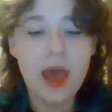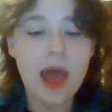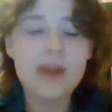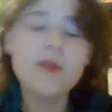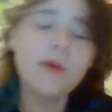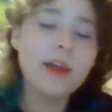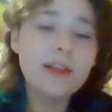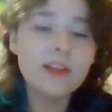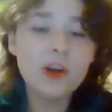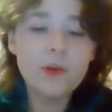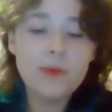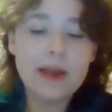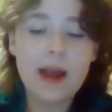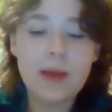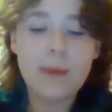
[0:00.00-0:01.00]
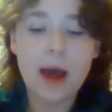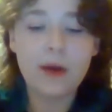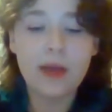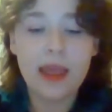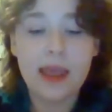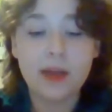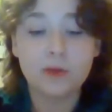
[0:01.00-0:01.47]
And knowing a little bit about
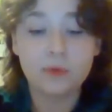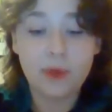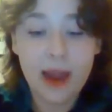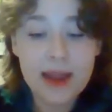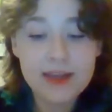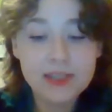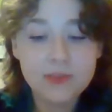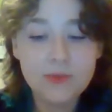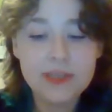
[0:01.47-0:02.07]
Anne Rice,